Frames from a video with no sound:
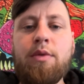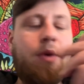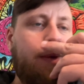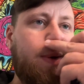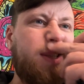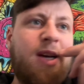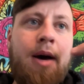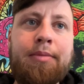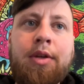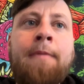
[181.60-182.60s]
one of my
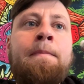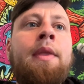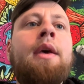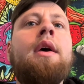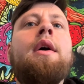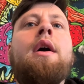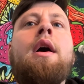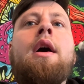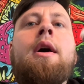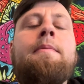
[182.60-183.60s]
tops.
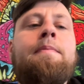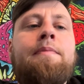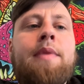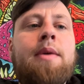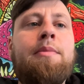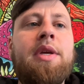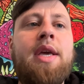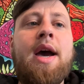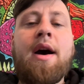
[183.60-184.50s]
But yeah,